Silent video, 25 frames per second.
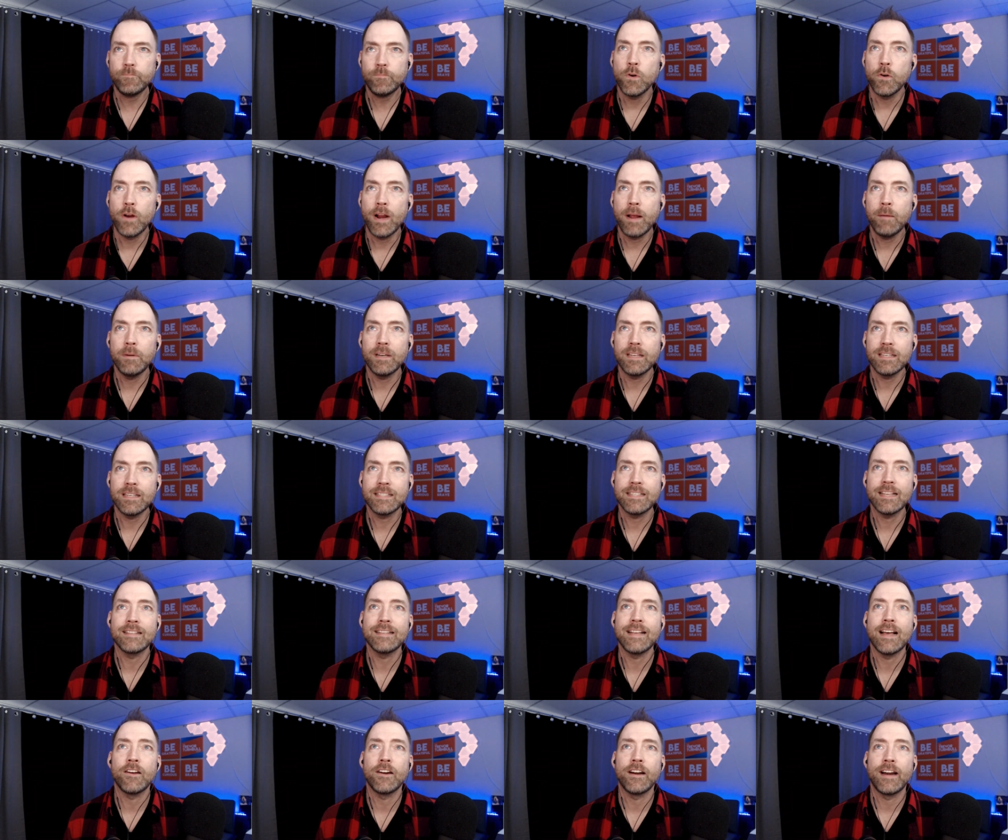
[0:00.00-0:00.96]
we were able to
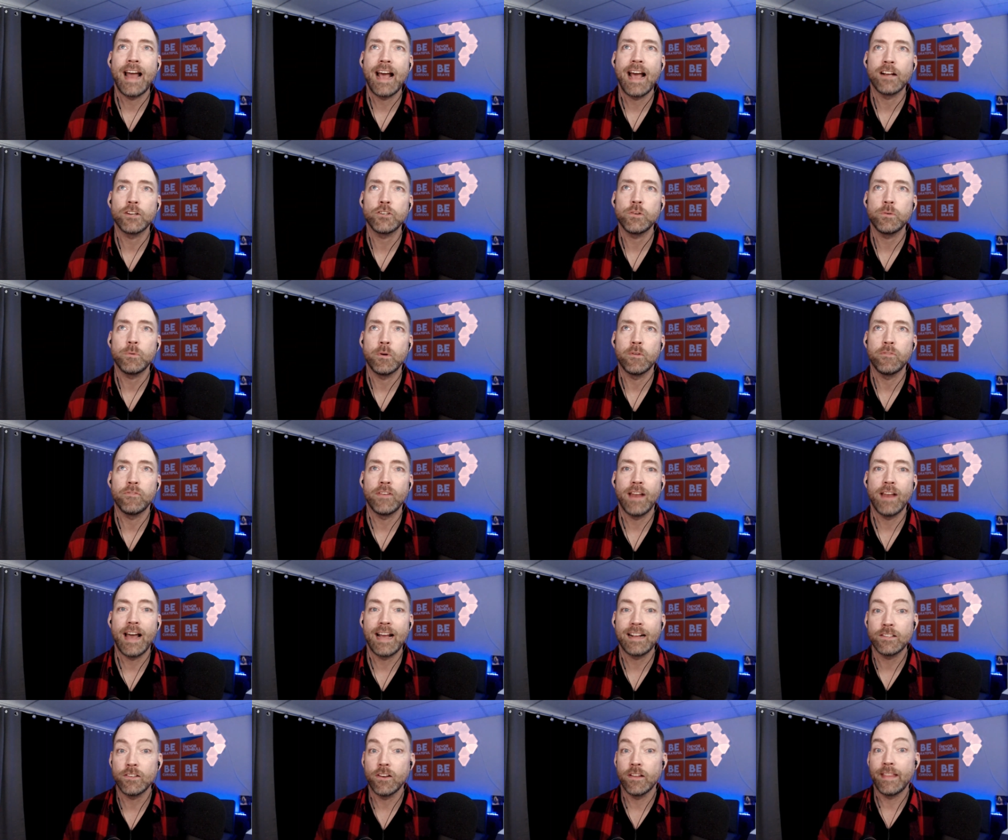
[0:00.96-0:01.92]
sit down and actually
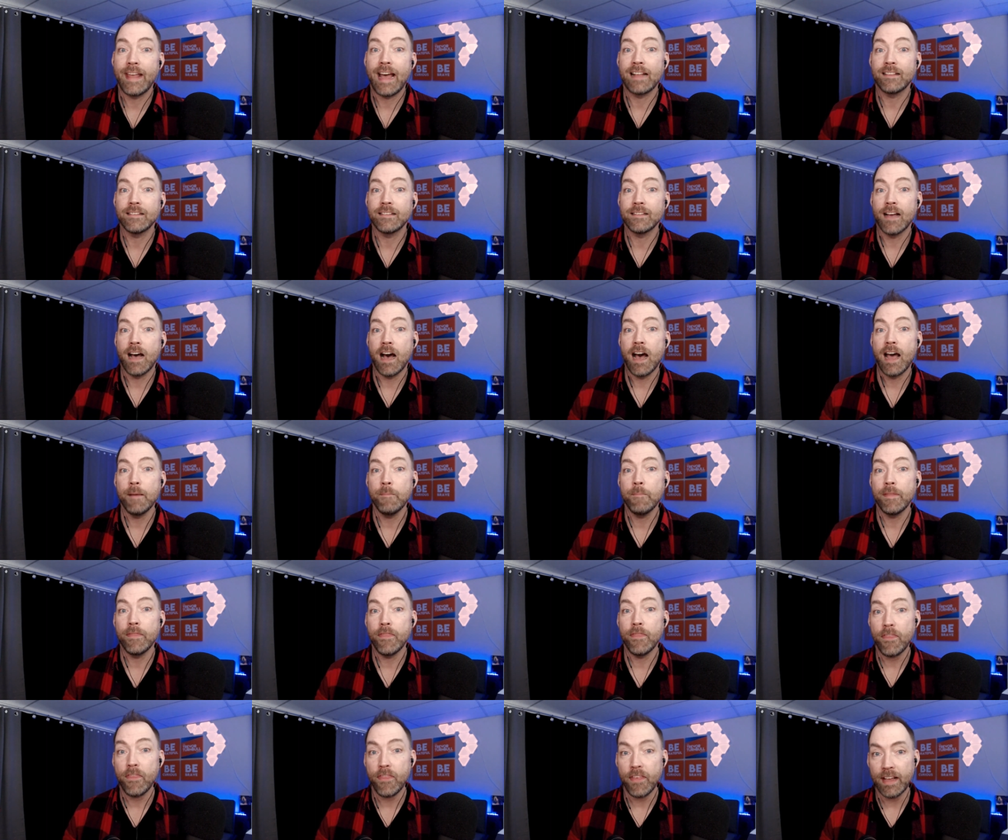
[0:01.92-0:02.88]
reflect on that
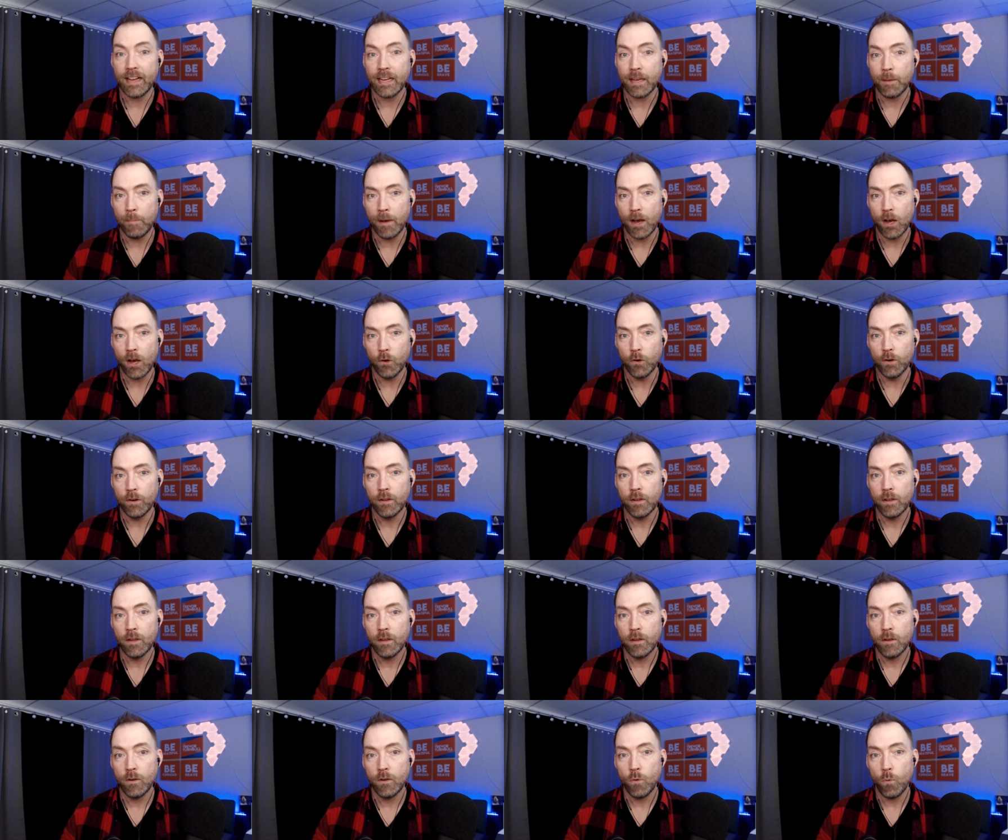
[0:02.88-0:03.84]
time and think about
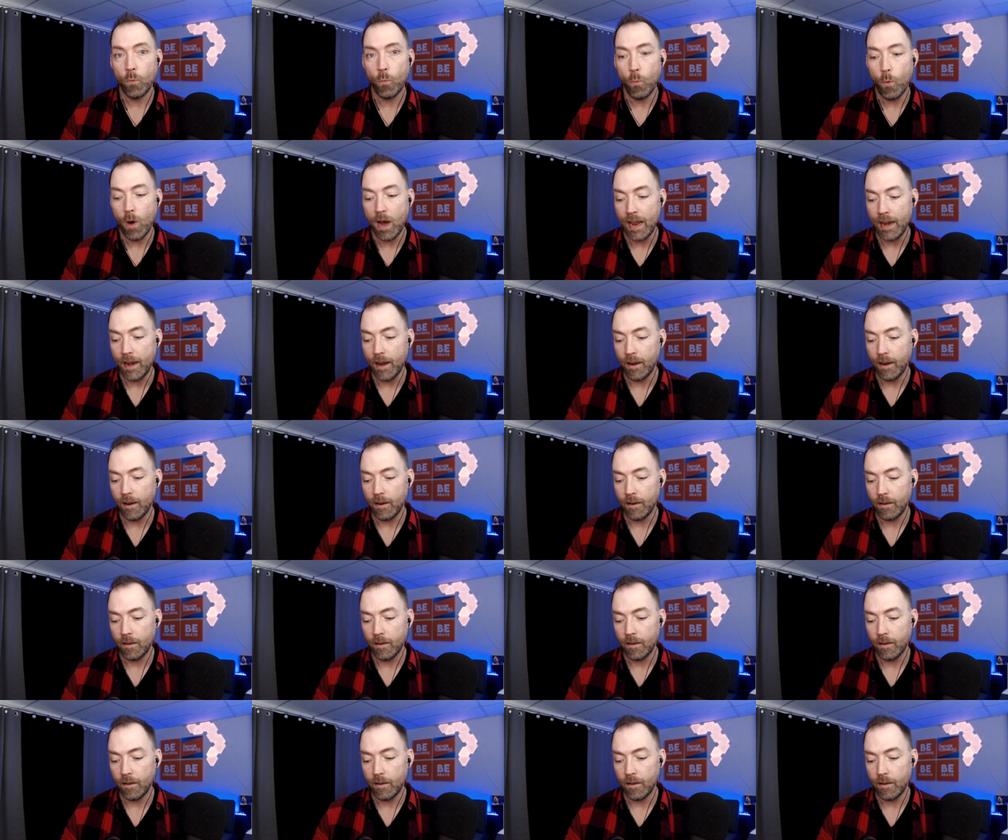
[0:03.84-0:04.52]
what